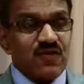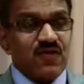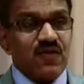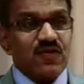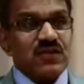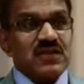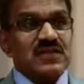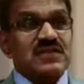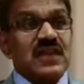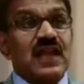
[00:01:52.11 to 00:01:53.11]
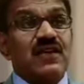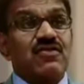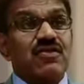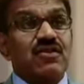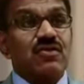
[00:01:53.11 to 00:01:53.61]
for the
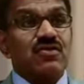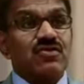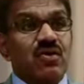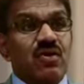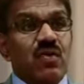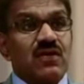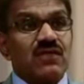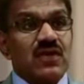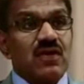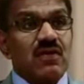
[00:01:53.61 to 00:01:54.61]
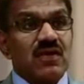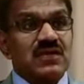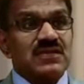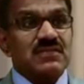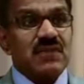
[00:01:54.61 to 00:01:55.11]
secondary growth, or what we call
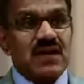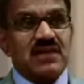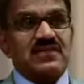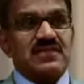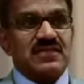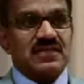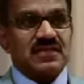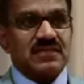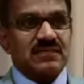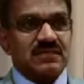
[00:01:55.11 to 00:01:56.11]
as metastasis.